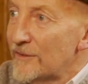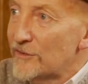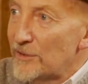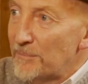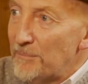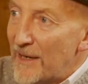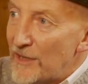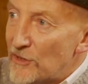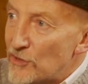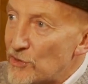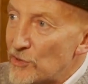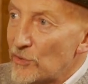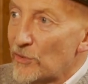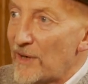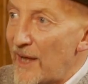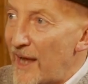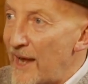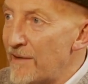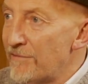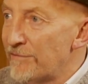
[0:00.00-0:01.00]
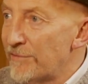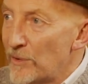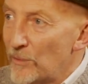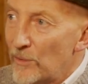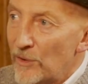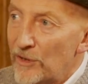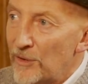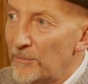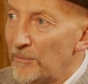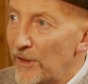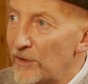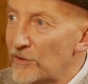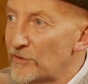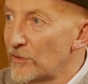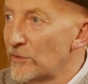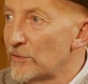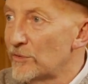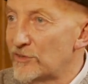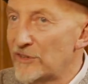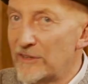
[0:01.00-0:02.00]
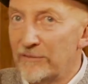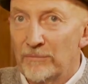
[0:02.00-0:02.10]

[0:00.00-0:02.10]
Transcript: to make sure that every one of my daughters,